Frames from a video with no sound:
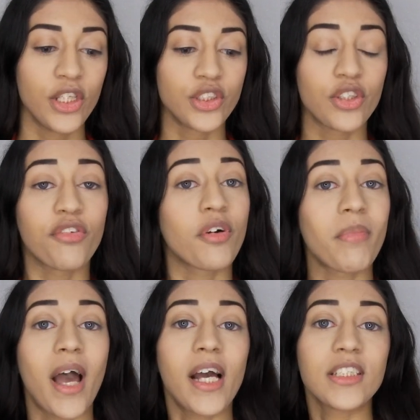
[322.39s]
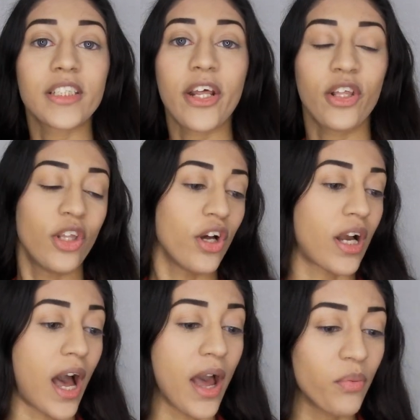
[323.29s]
So for my eyeshadow look,
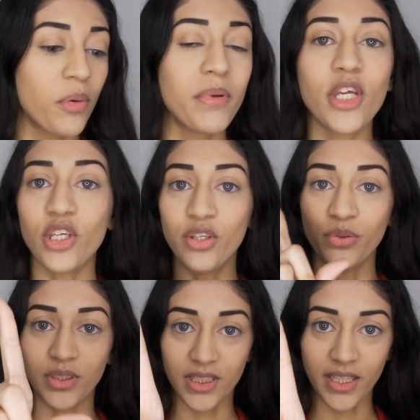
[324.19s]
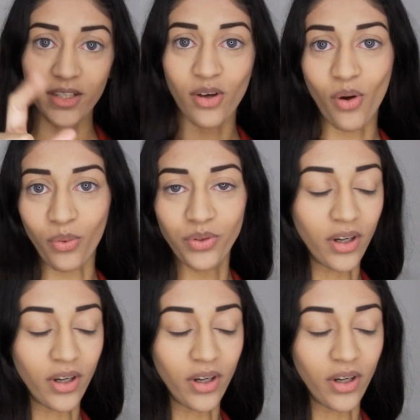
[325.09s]
I will be using, hold